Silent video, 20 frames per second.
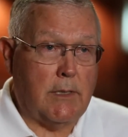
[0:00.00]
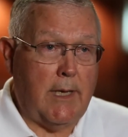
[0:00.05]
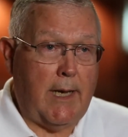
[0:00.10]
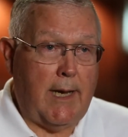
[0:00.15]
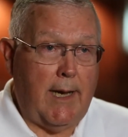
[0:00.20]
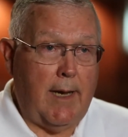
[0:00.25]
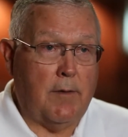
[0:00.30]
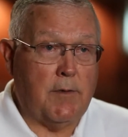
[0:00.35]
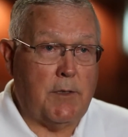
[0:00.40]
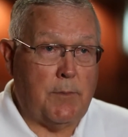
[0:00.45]
to
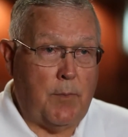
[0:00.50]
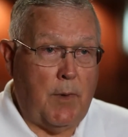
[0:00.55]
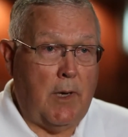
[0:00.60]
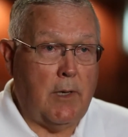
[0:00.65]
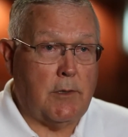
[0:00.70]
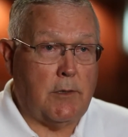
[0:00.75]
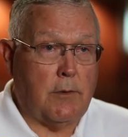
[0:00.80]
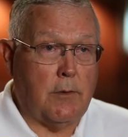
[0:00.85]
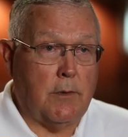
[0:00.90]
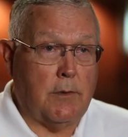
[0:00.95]
have
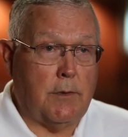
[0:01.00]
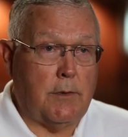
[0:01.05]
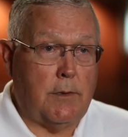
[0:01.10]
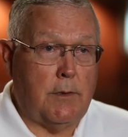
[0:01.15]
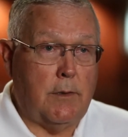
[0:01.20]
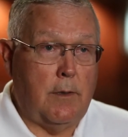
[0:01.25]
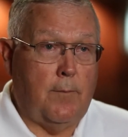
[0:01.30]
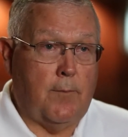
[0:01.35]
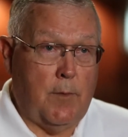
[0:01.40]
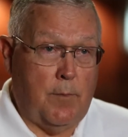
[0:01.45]
sponsors
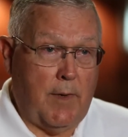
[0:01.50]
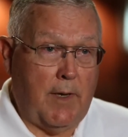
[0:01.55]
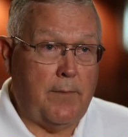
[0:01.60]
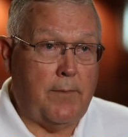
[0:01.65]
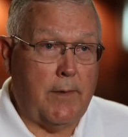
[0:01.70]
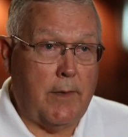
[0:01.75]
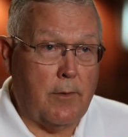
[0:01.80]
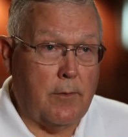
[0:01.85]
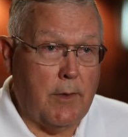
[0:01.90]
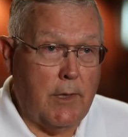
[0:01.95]
for my
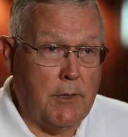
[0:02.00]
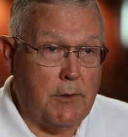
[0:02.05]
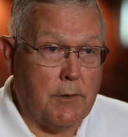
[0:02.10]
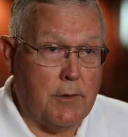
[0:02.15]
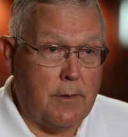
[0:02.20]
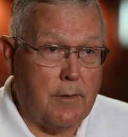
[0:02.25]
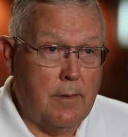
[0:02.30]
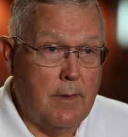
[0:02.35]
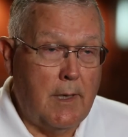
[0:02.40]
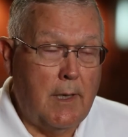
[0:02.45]

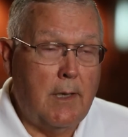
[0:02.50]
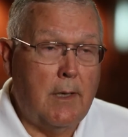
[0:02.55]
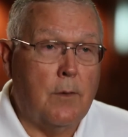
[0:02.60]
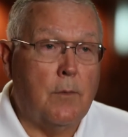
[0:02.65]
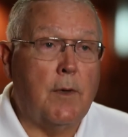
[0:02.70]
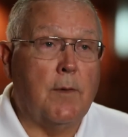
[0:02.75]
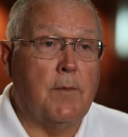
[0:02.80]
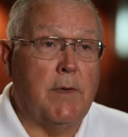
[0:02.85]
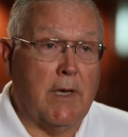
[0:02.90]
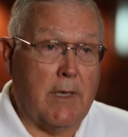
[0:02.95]
federation.
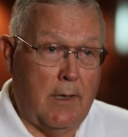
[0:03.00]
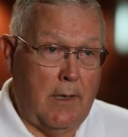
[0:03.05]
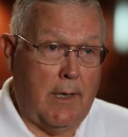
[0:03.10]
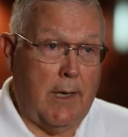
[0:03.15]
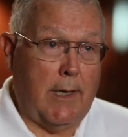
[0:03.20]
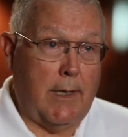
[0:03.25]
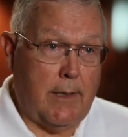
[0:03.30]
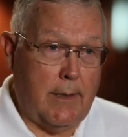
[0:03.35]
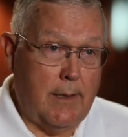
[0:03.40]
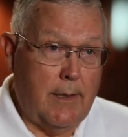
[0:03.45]
We have
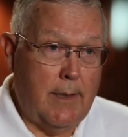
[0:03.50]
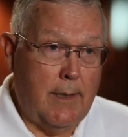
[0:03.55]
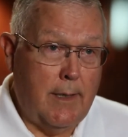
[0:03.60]
declined.